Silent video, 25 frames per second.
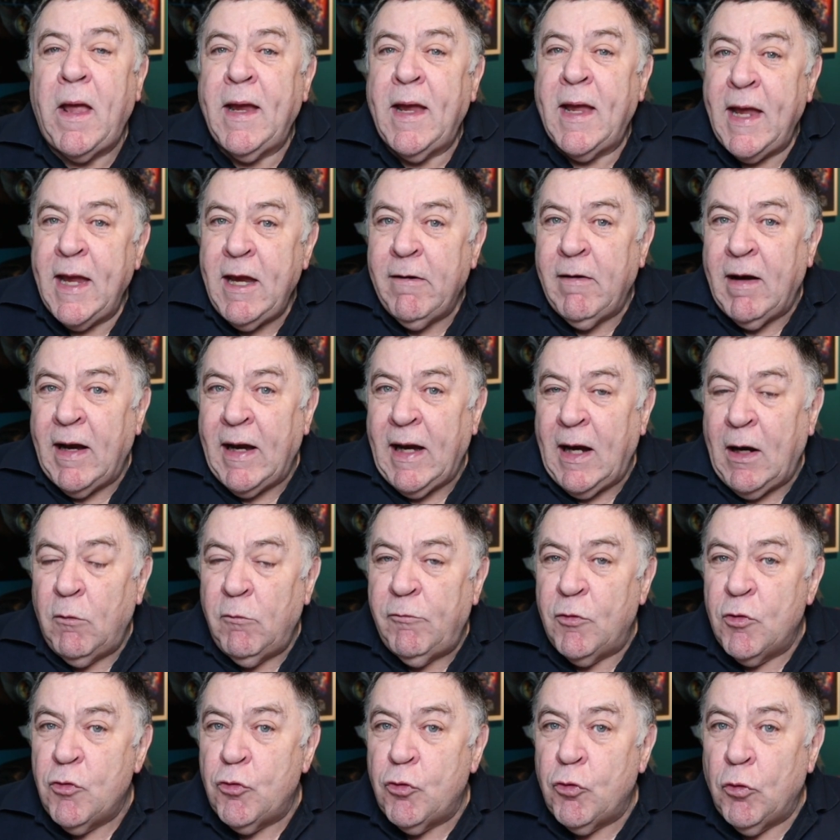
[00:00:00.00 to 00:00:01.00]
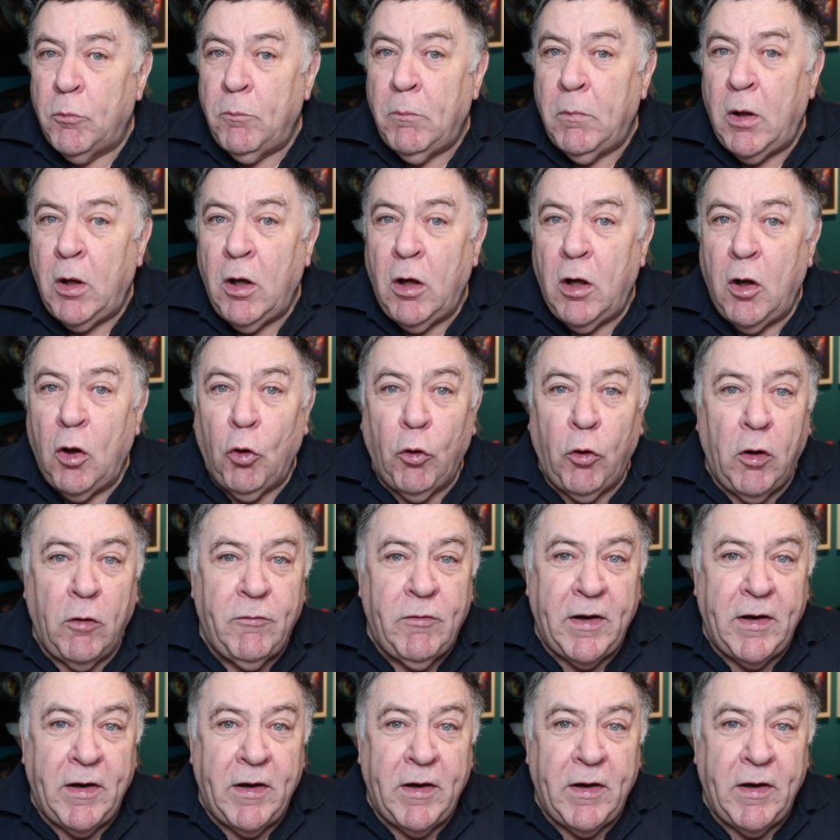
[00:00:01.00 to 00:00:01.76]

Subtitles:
Keep your eye out for some other